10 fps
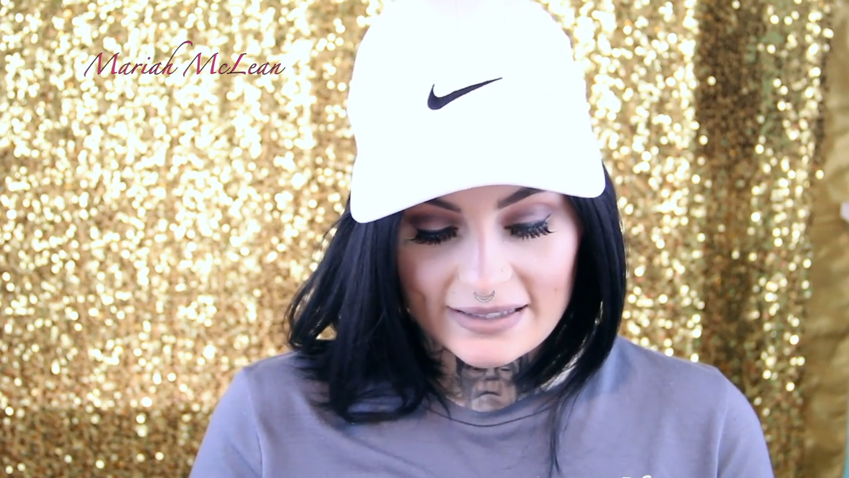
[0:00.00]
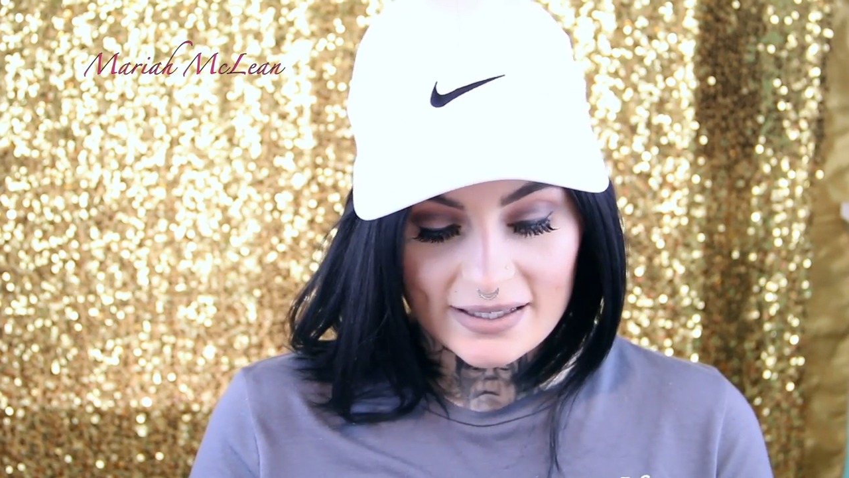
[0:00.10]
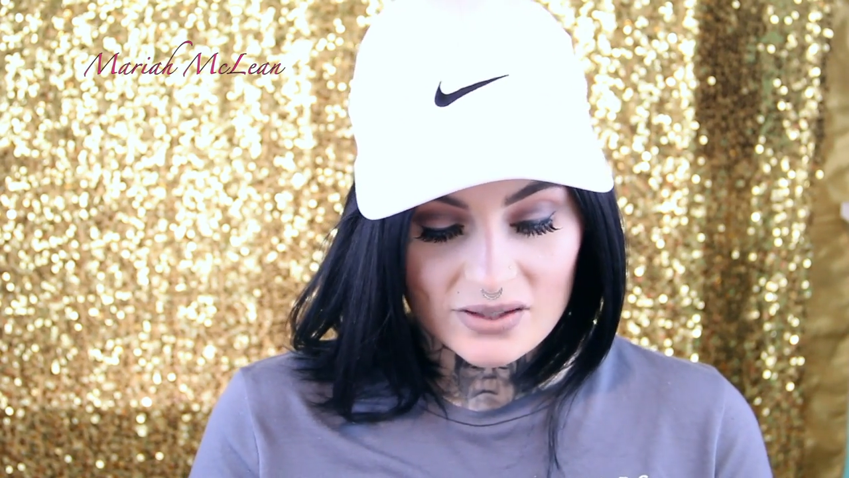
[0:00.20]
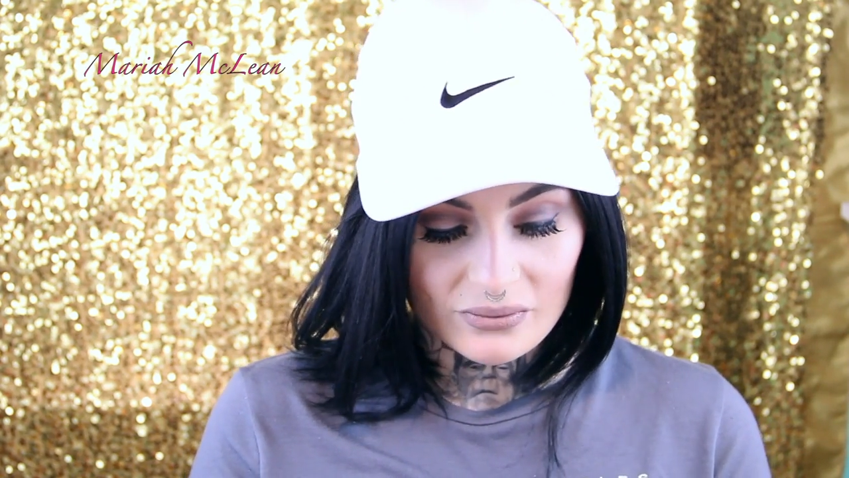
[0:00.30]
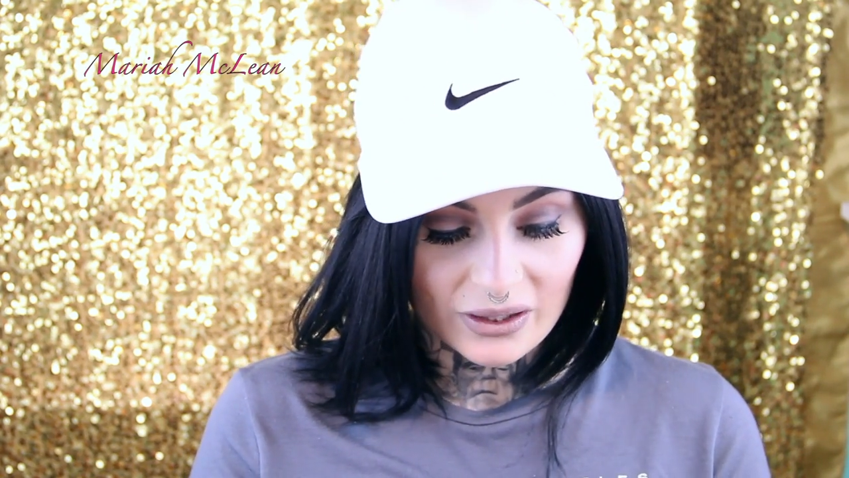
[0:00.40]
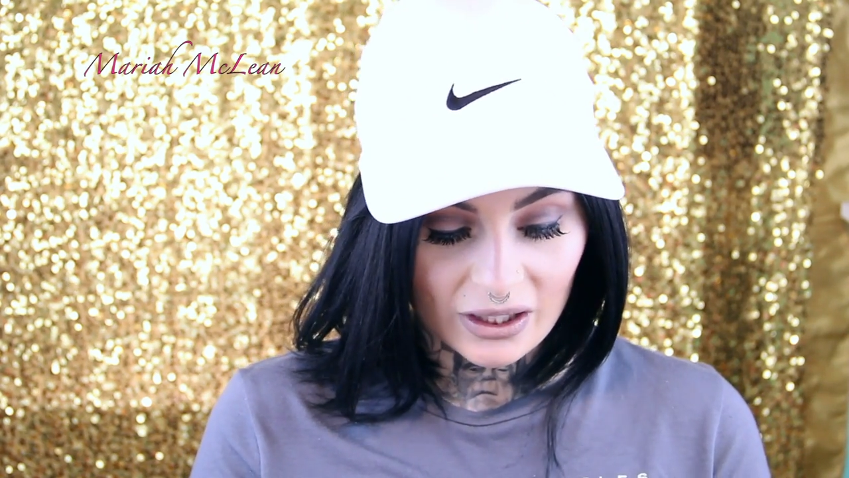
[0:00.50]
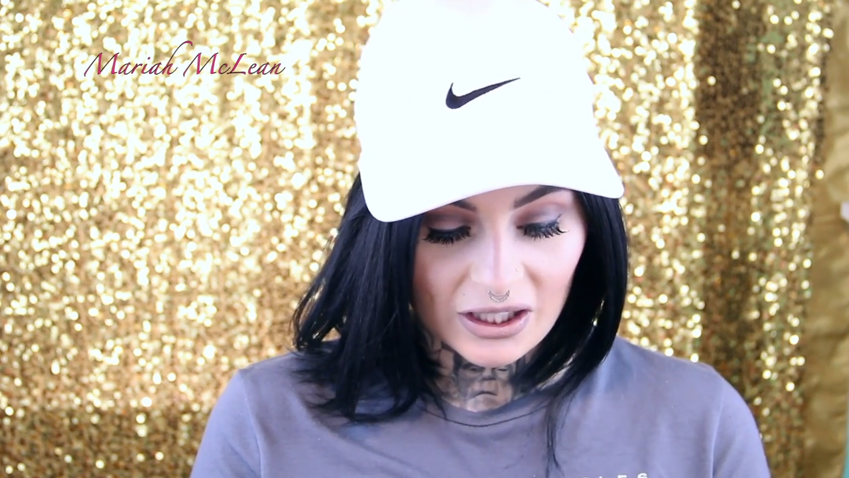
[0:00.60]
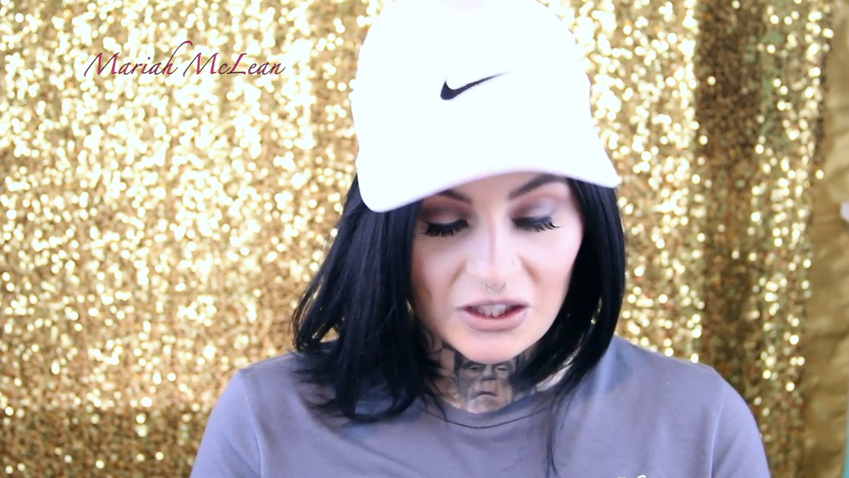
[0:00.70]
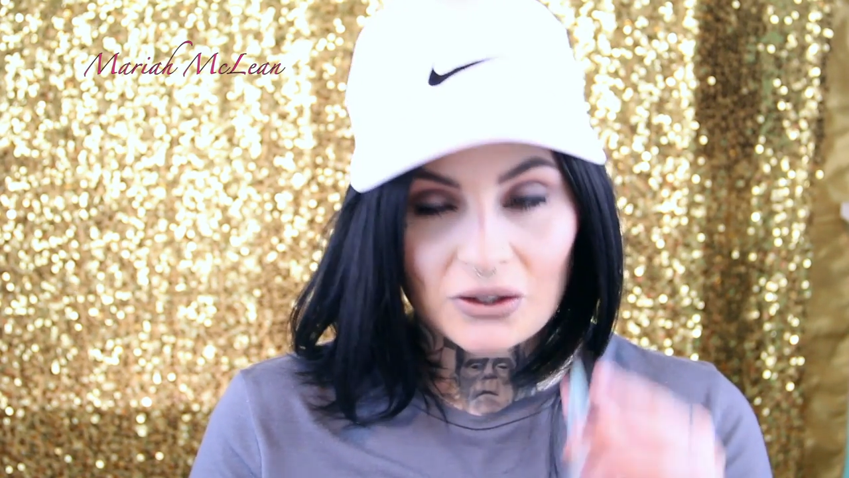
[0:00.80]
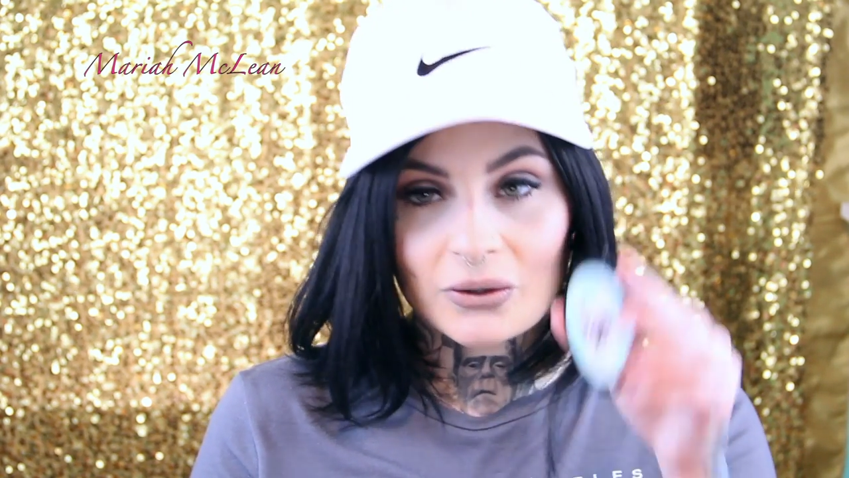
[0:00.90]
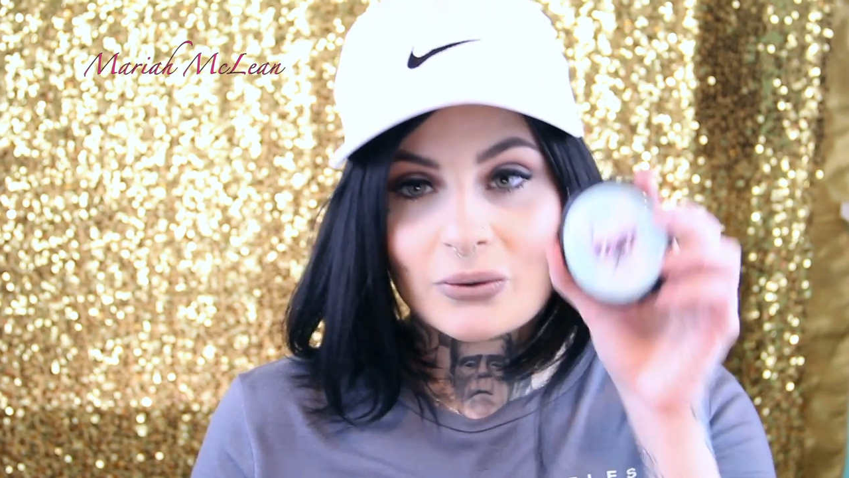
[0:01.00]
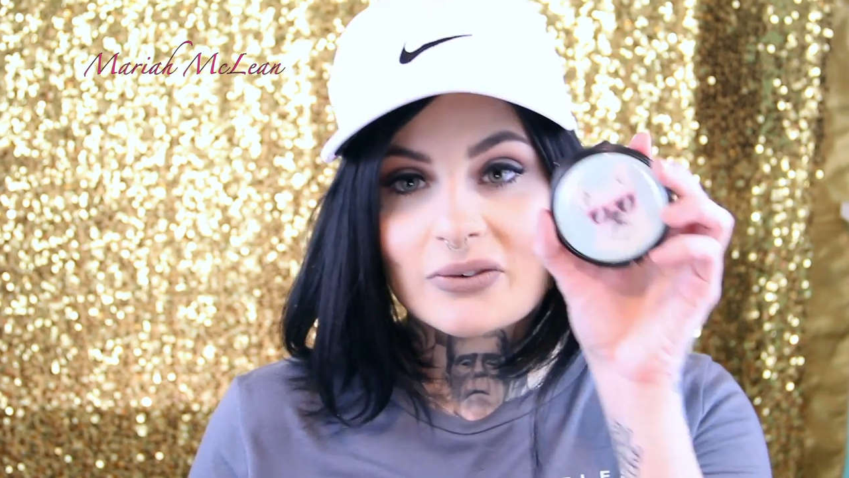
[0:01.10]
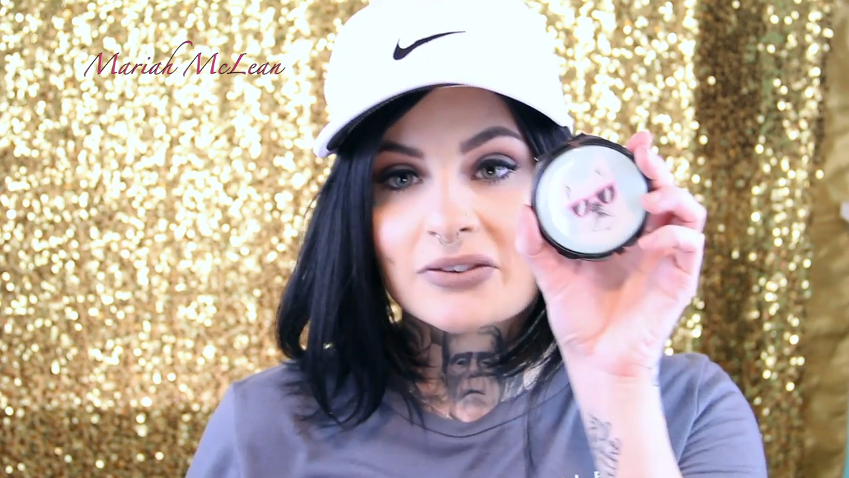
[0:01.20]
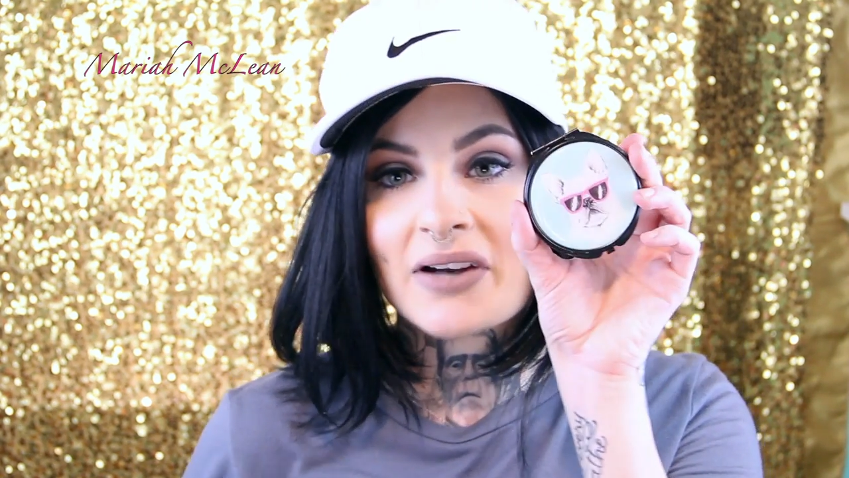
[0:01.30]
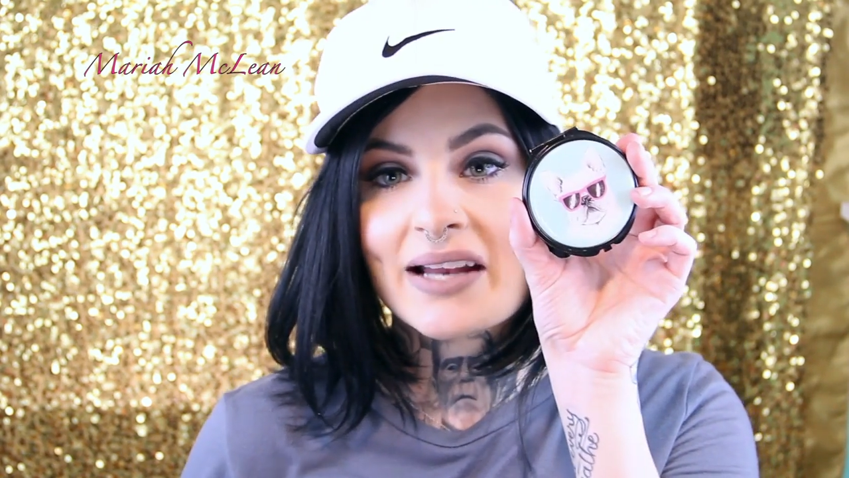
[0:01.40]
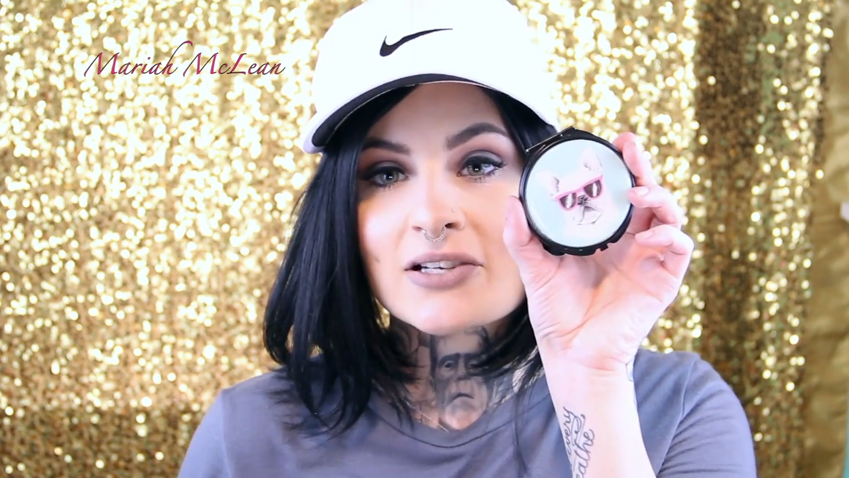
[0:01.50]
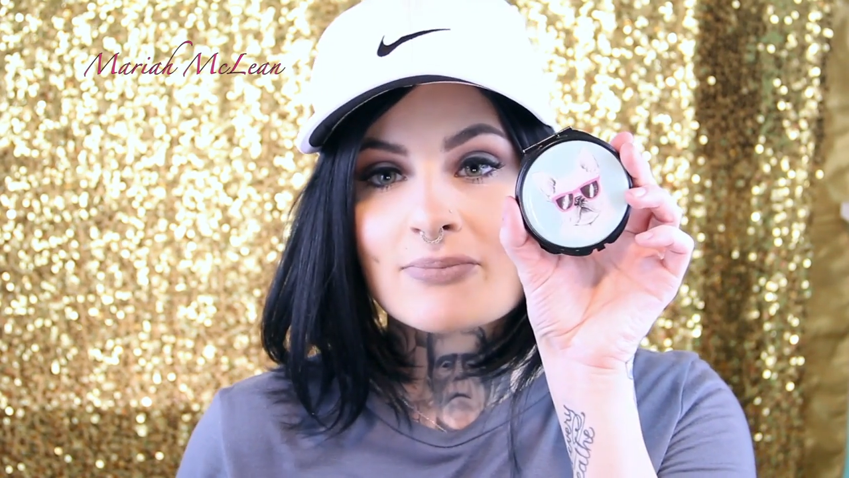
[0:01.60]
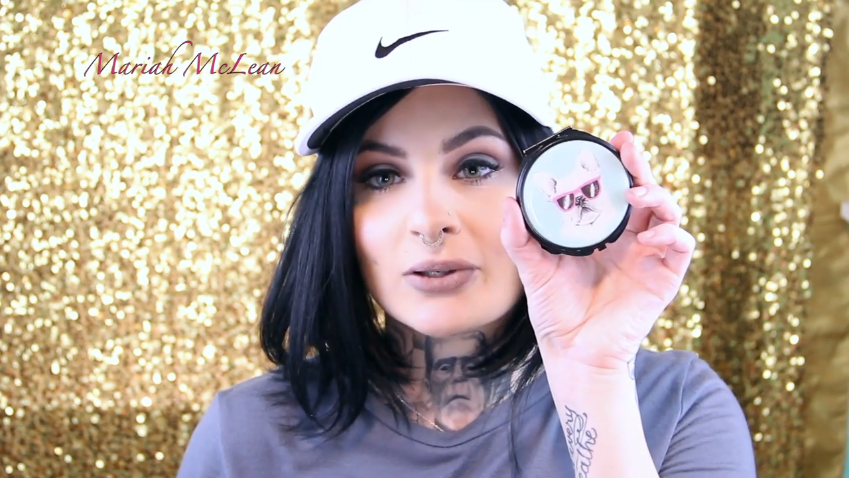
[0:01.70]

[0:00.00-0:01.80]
this really cute French